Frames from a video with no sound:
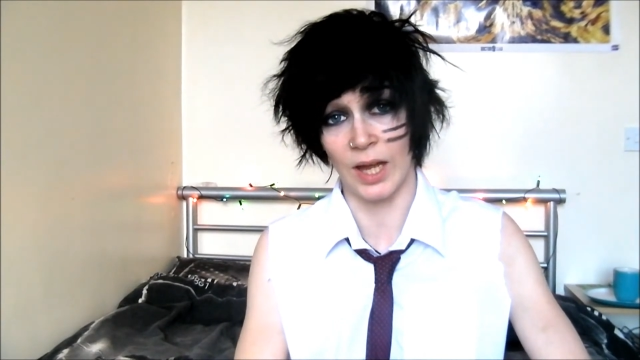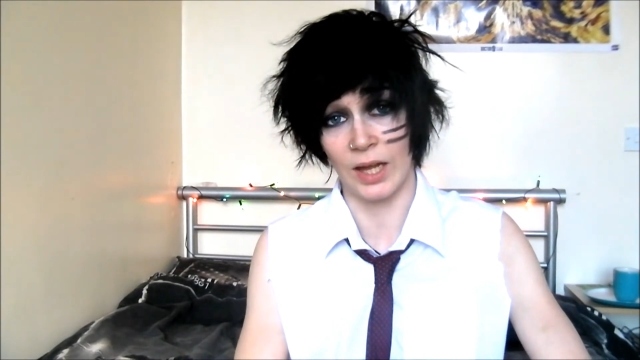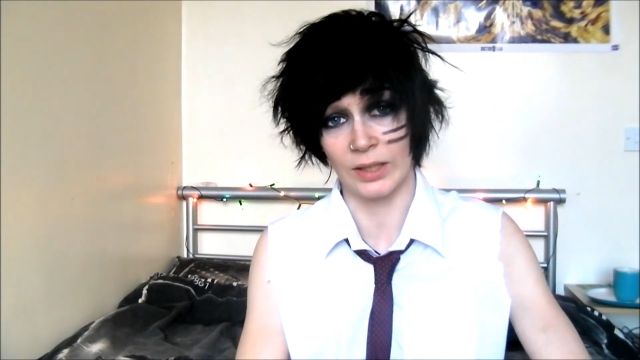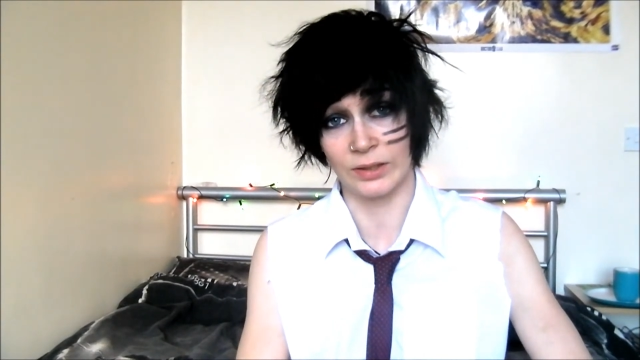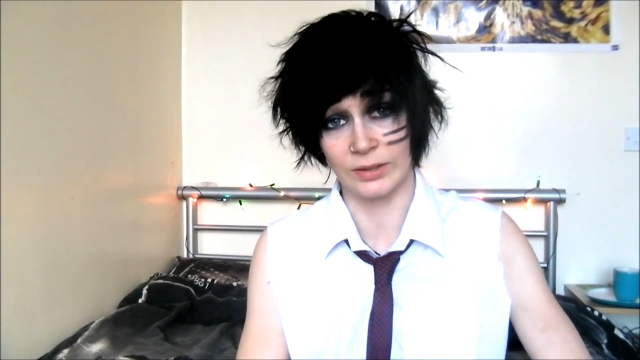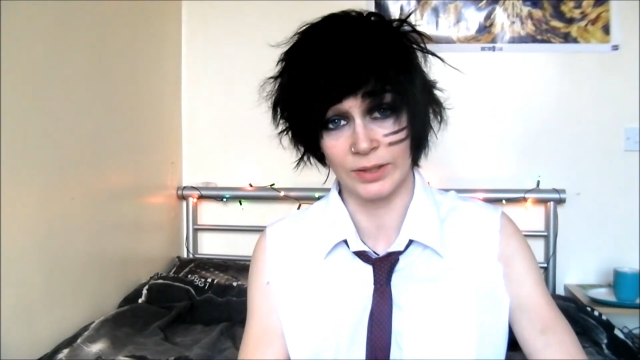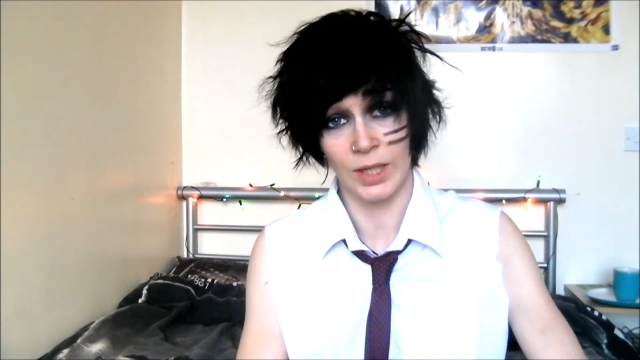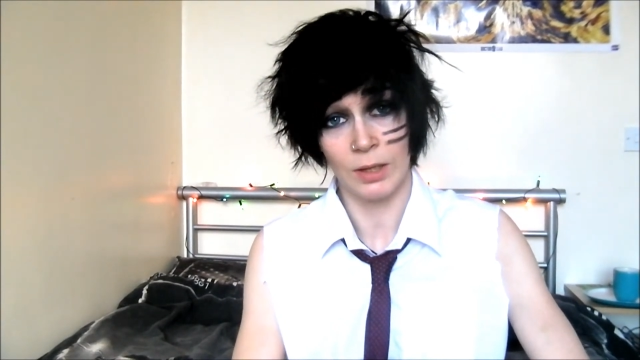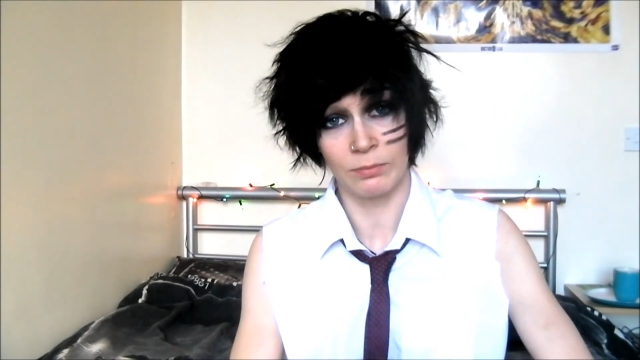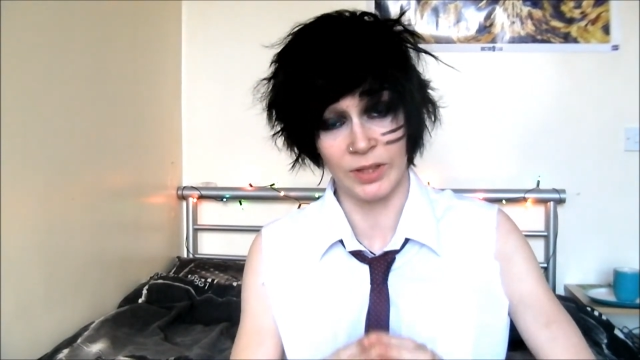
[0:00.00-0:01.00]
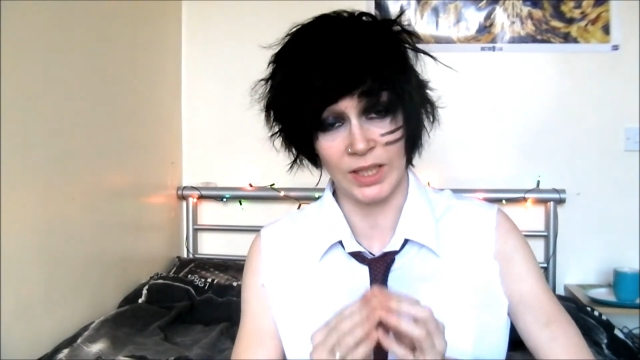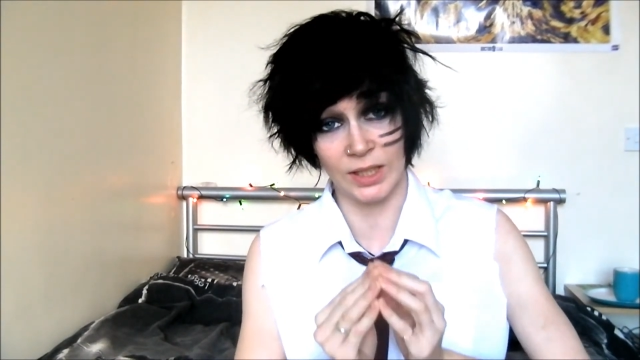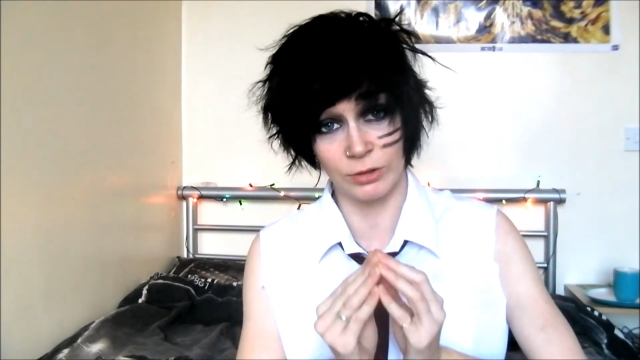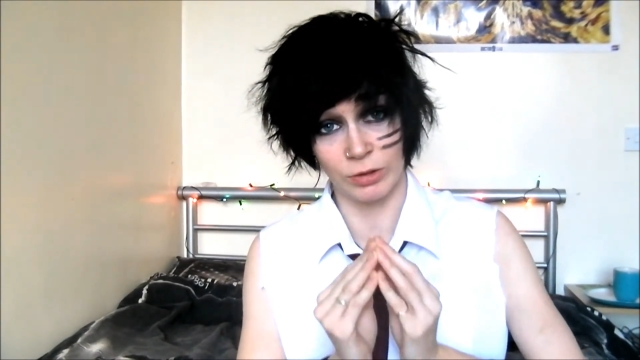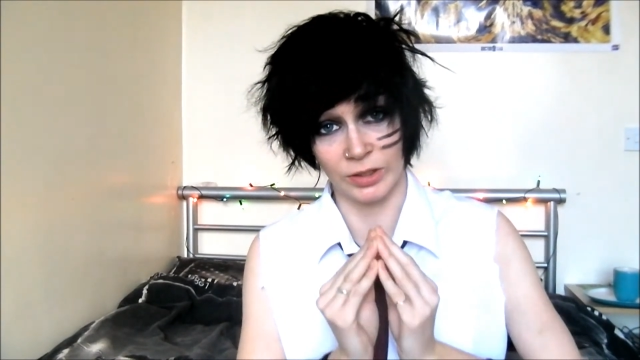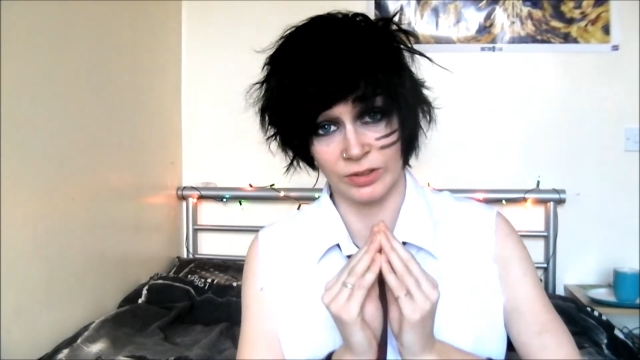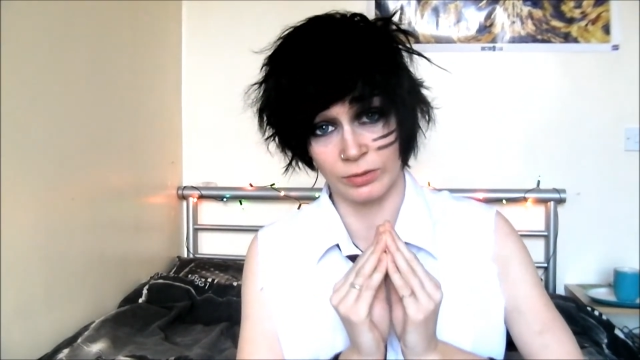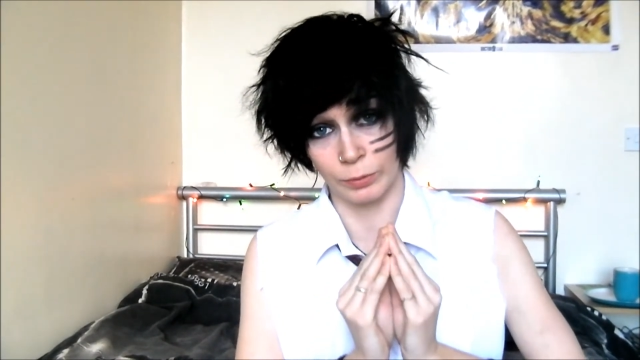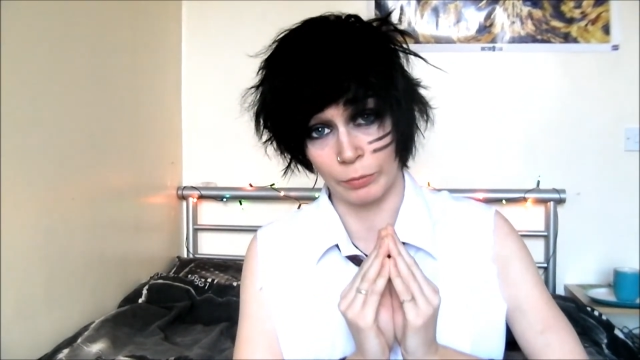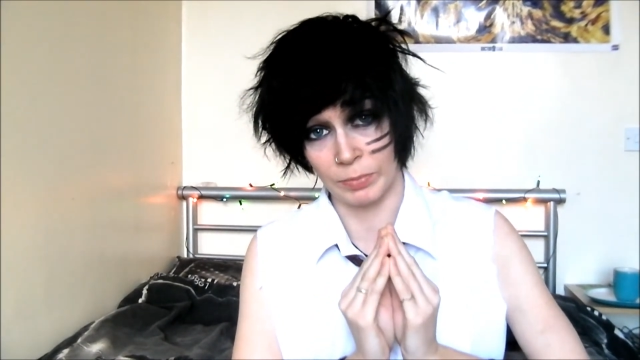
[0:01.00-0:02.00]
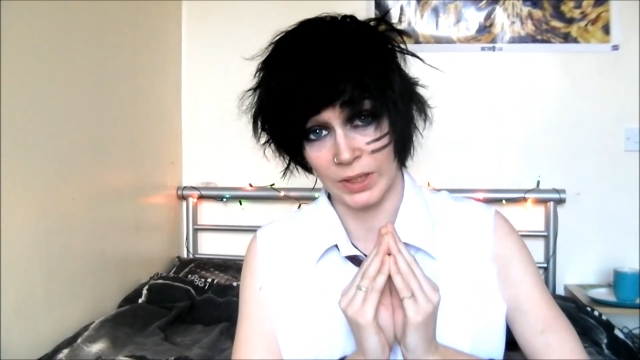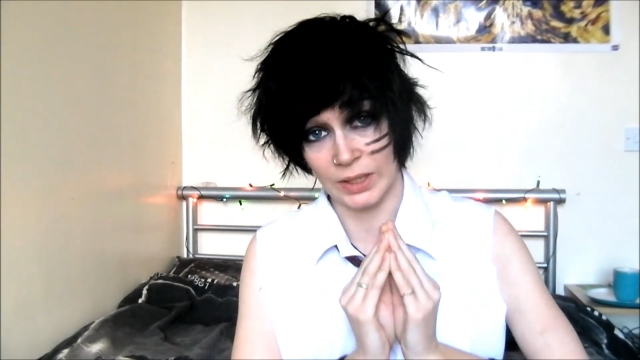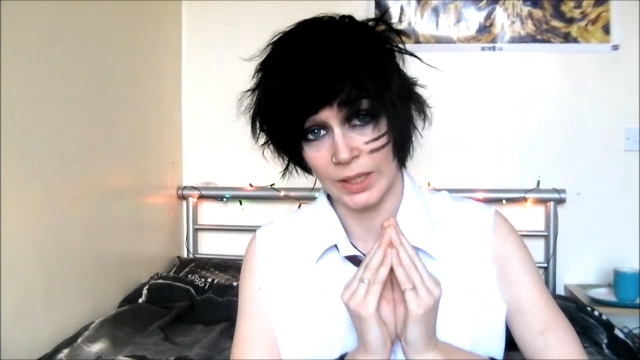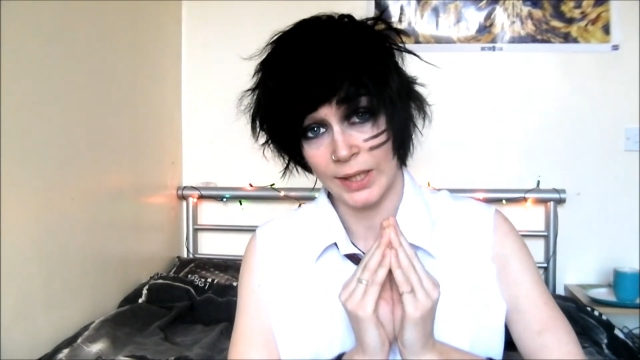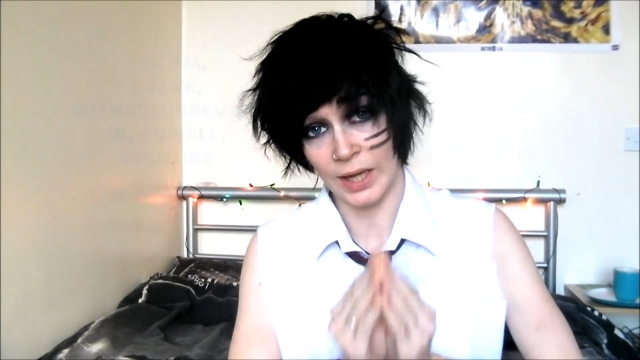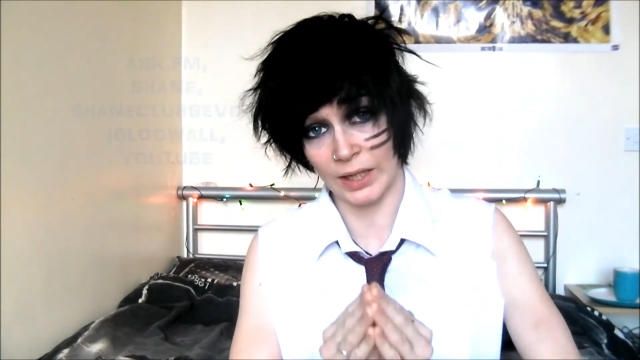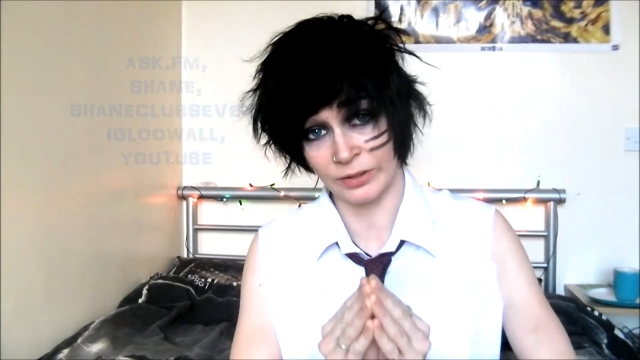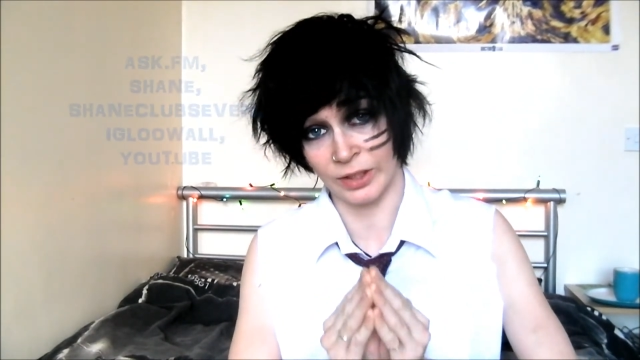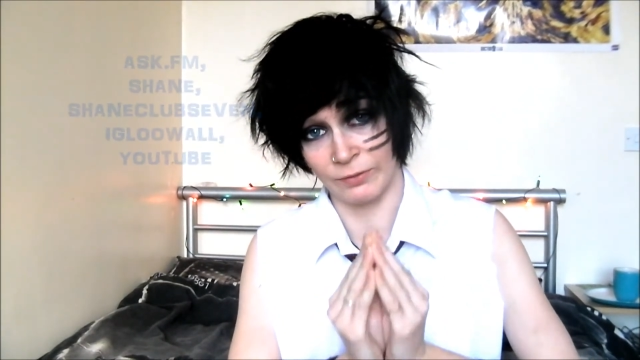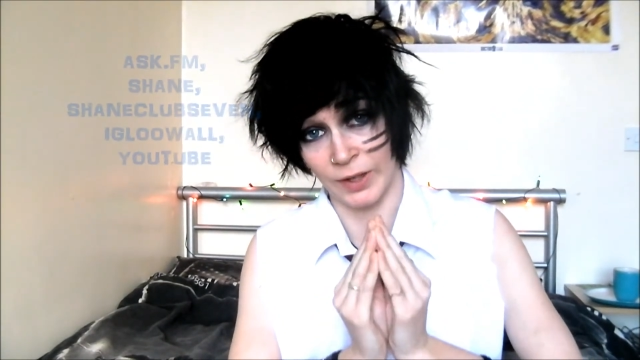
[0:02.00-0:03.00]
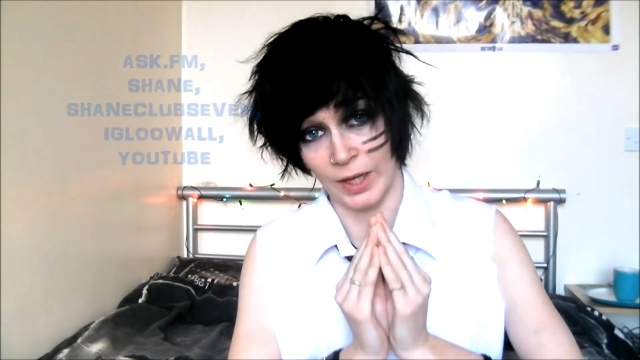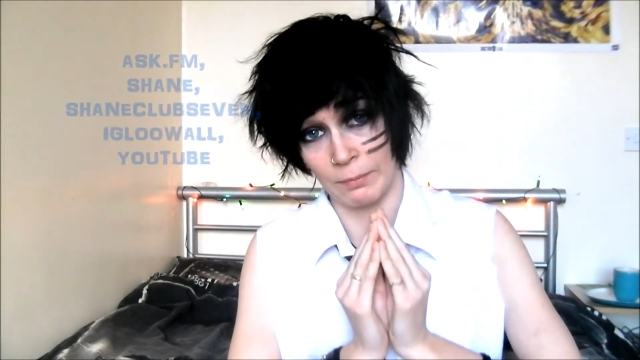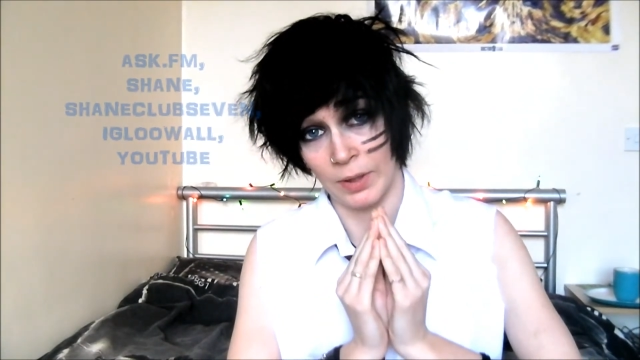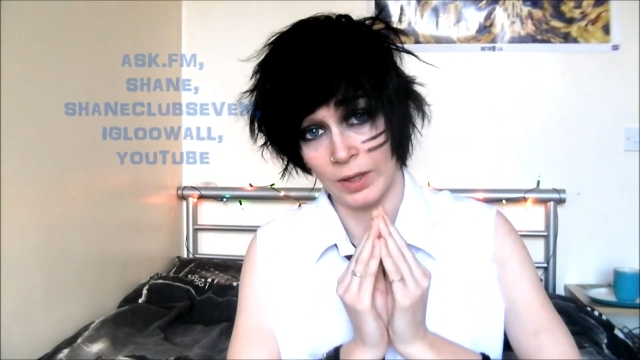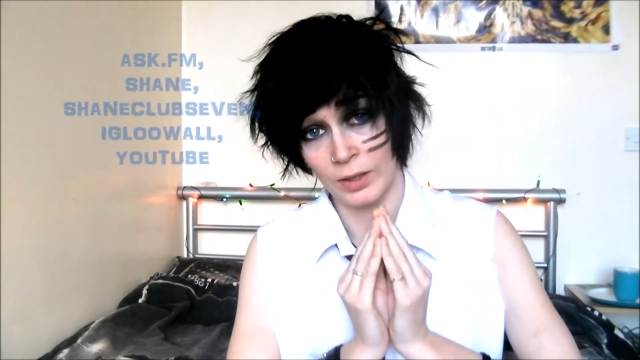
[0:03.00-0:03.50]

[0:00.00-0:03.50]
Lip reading: and the interests will be AskFM,